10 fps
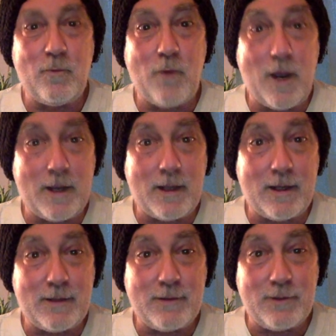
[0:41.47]
why
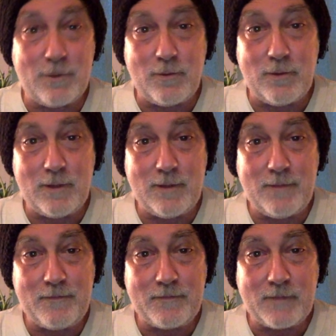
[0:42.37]
not do
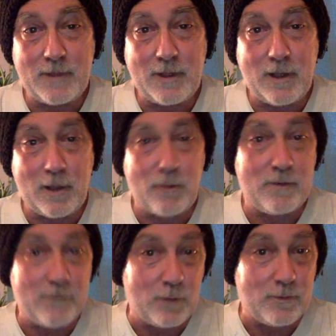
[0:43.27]
a
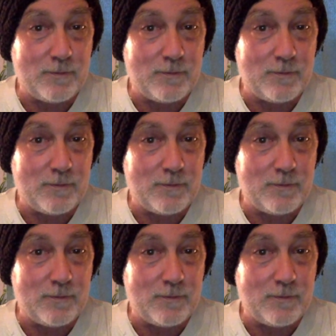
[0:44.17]
review?